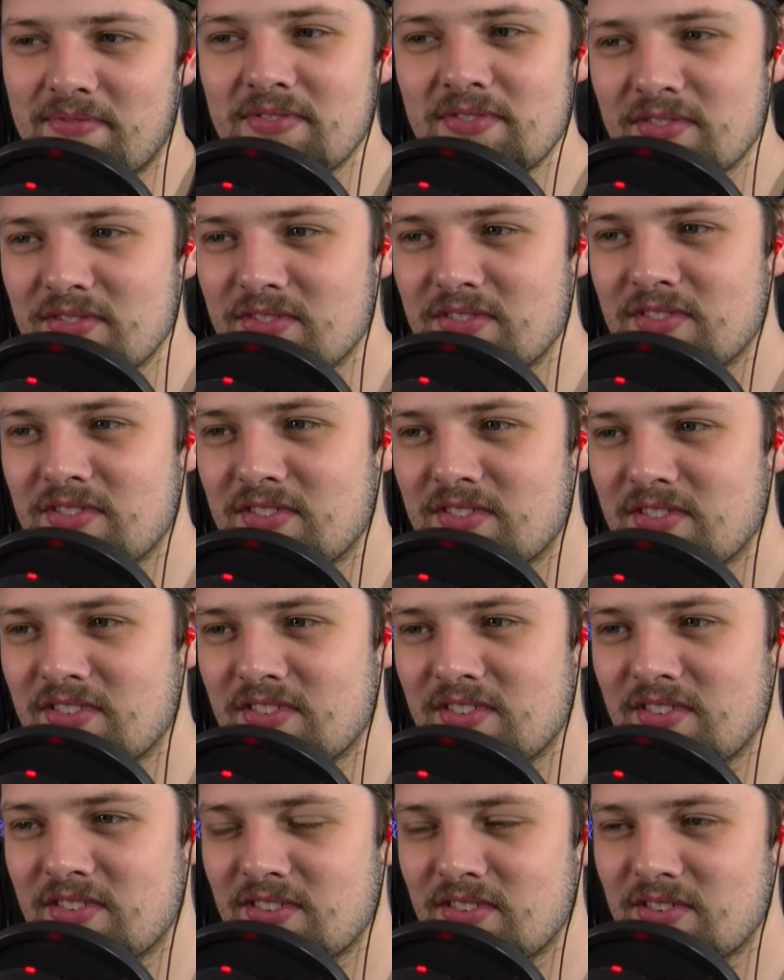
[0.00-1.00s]

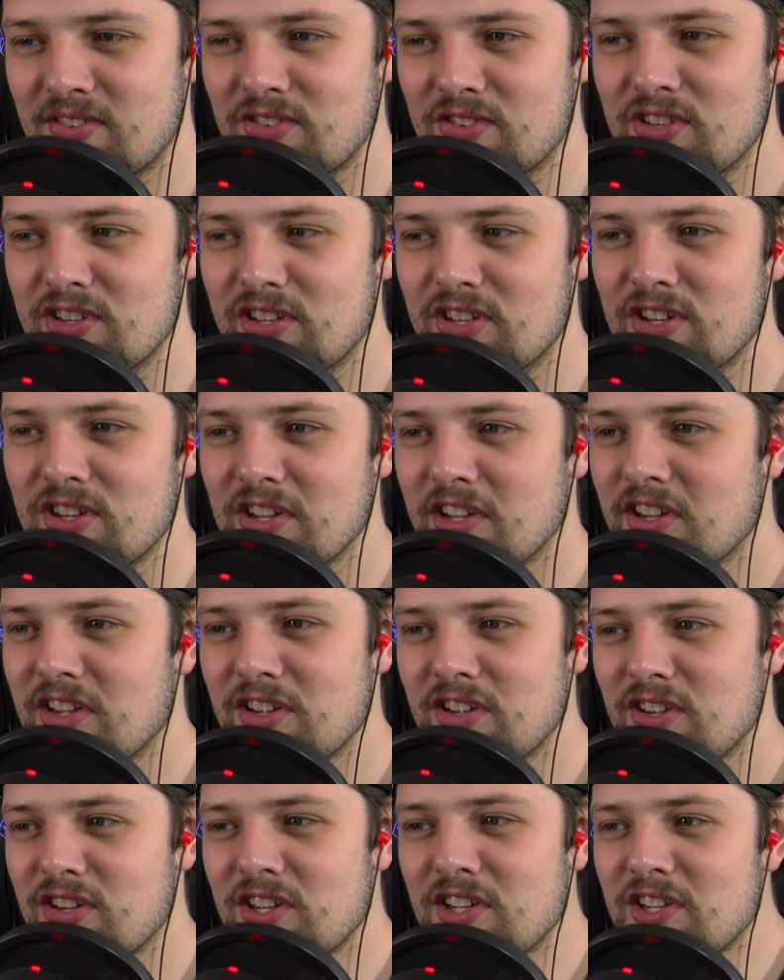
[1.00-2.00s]
there's just no way
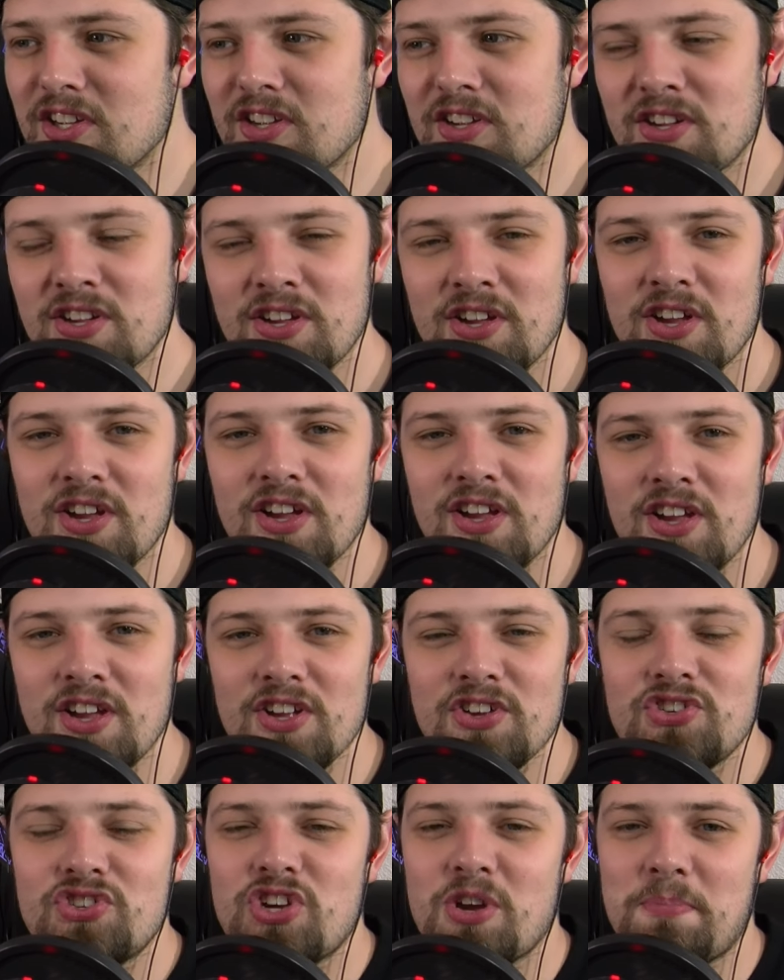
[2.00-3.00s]
to make this sound cool.
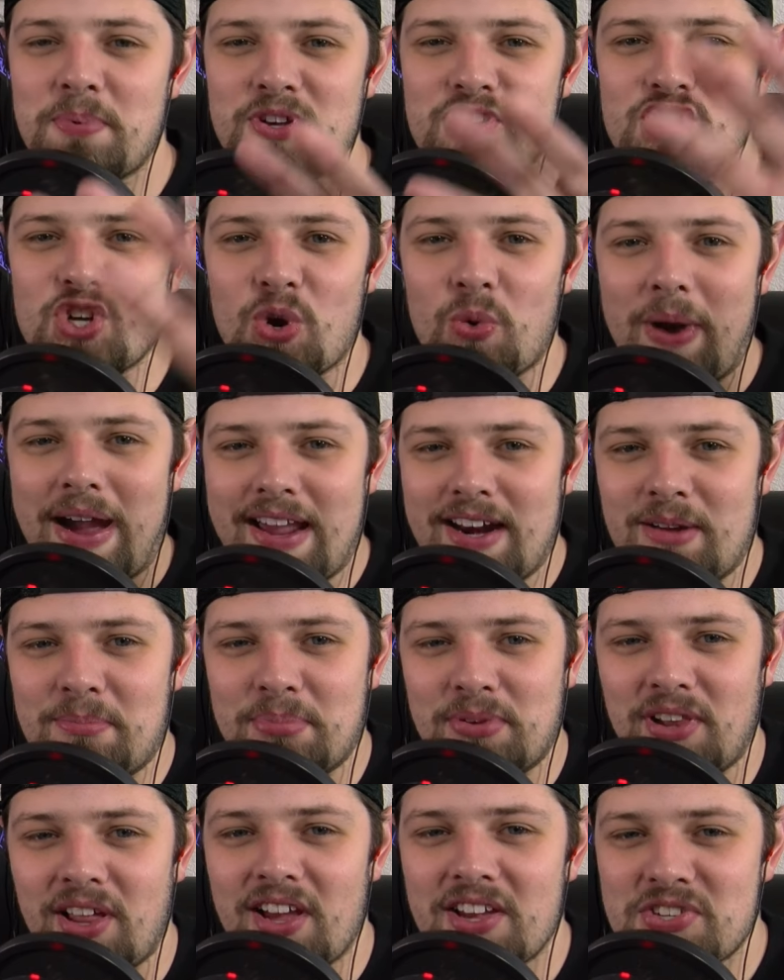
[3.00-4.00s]
Chip and Joanna
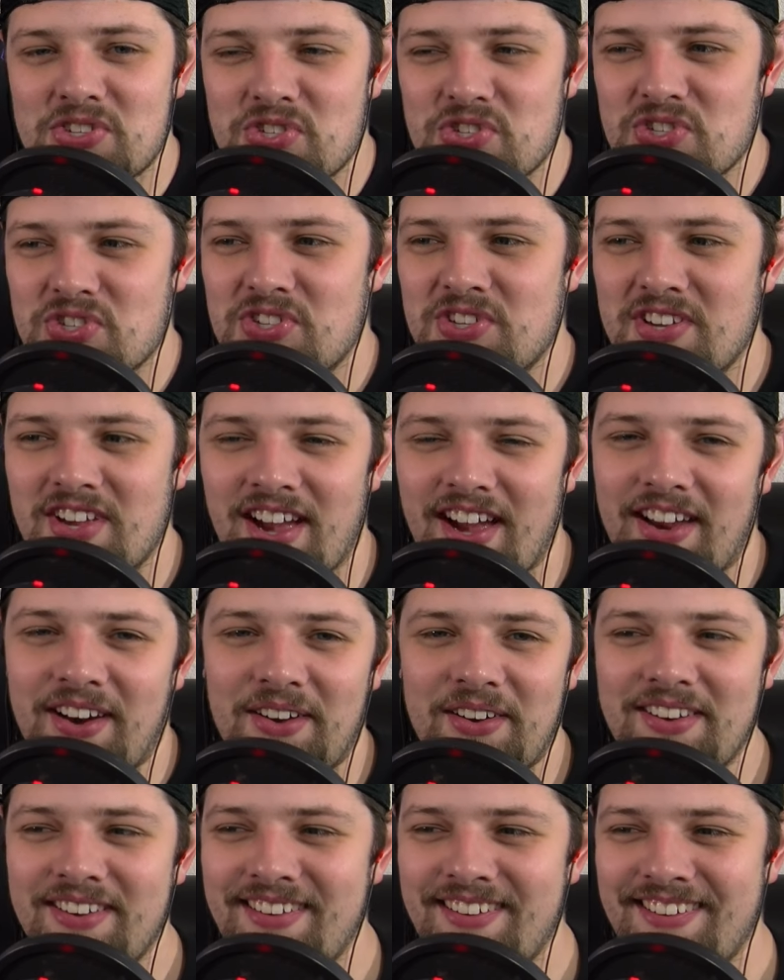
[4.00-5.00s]
Plus. I don't.
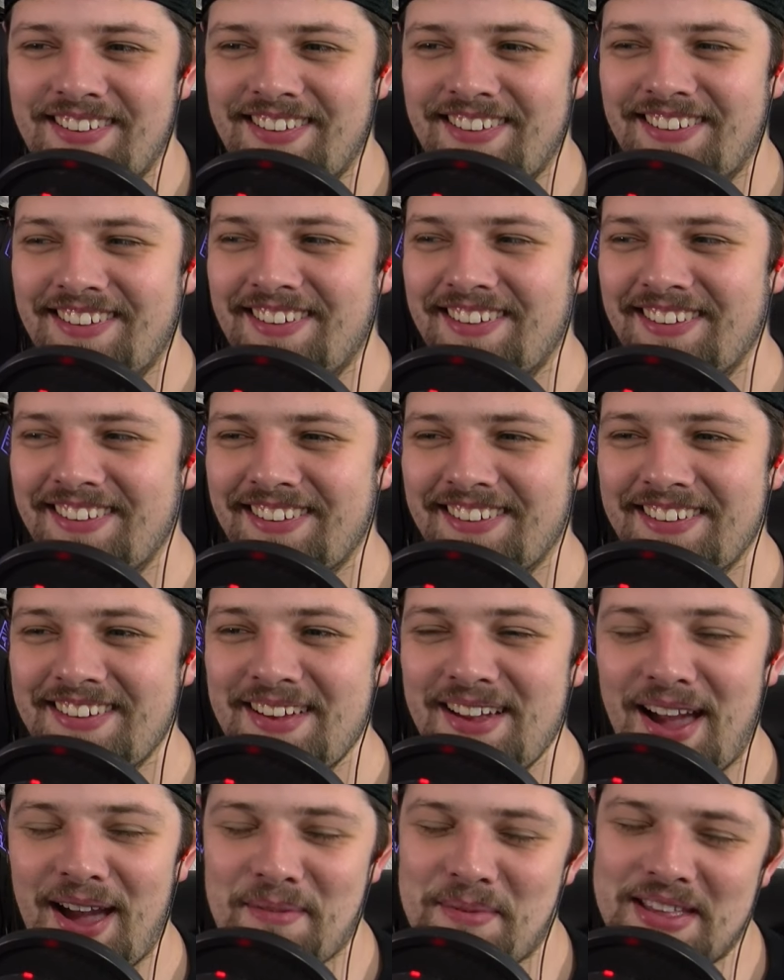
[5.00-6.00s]

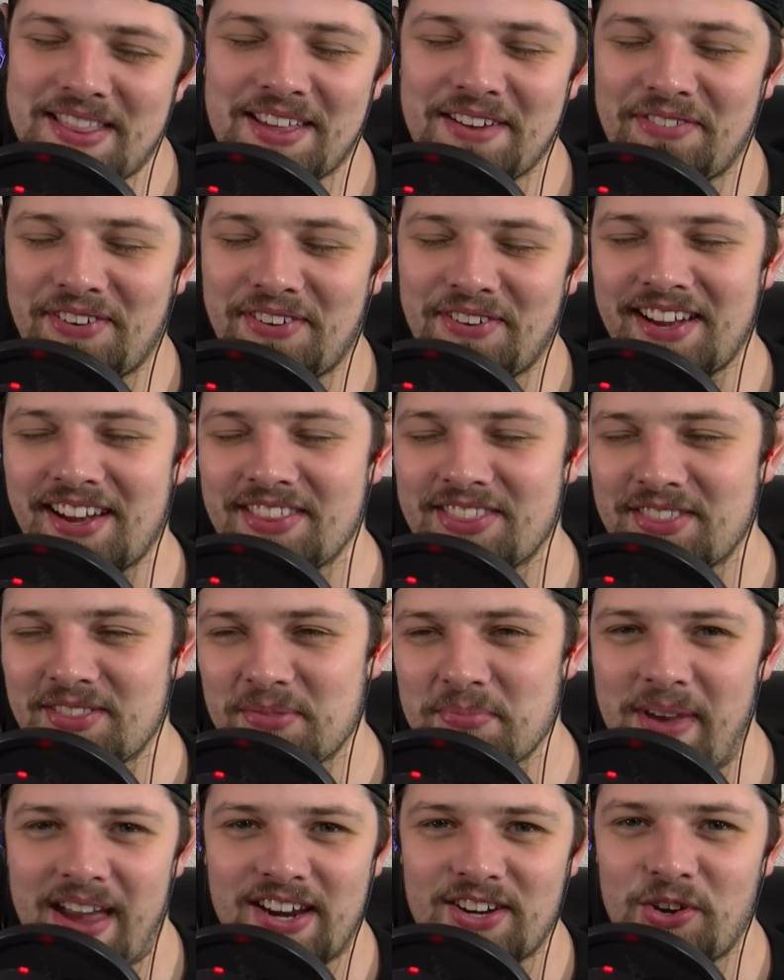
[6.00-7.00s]
I mean, they've already got
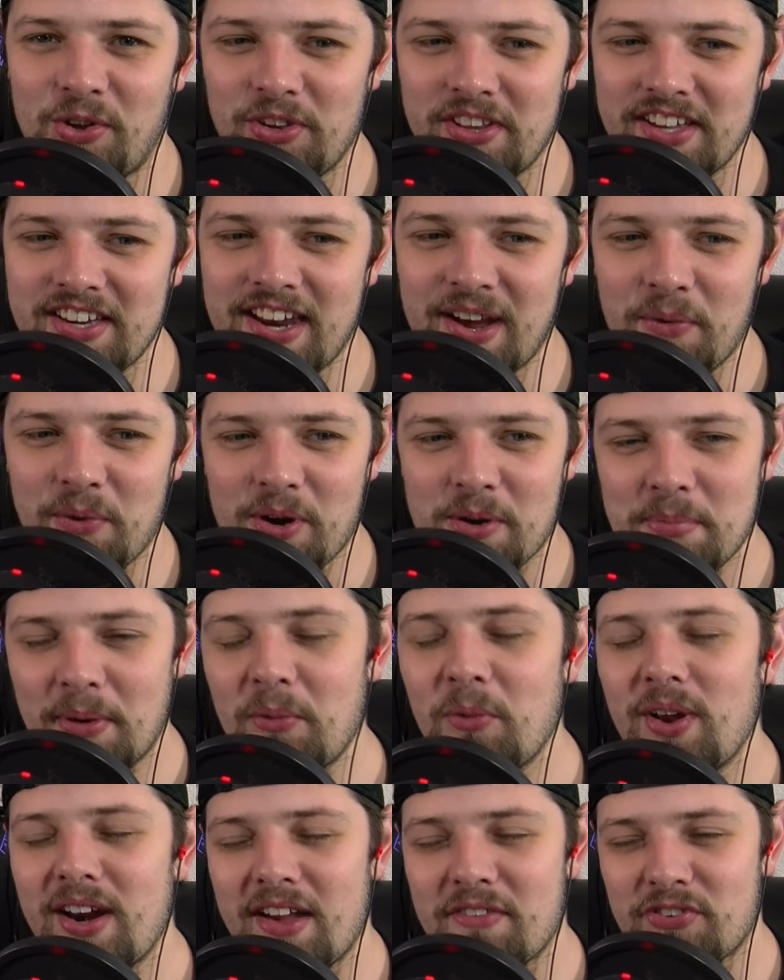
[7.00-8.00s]
Magnolia Network, but
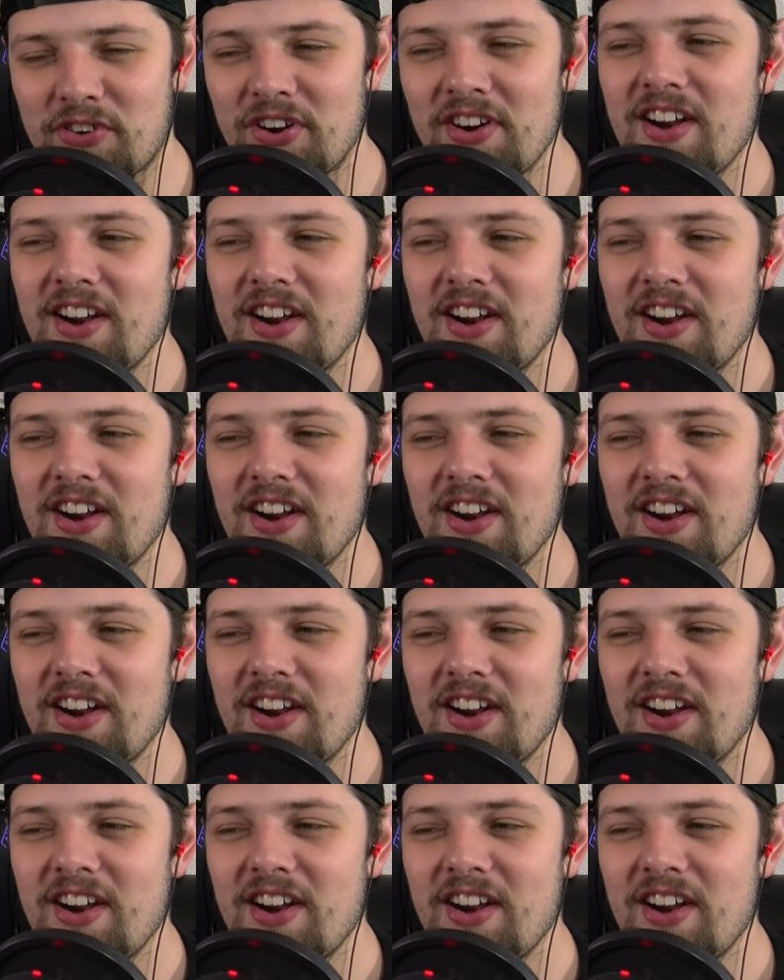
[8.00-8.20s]
whatever.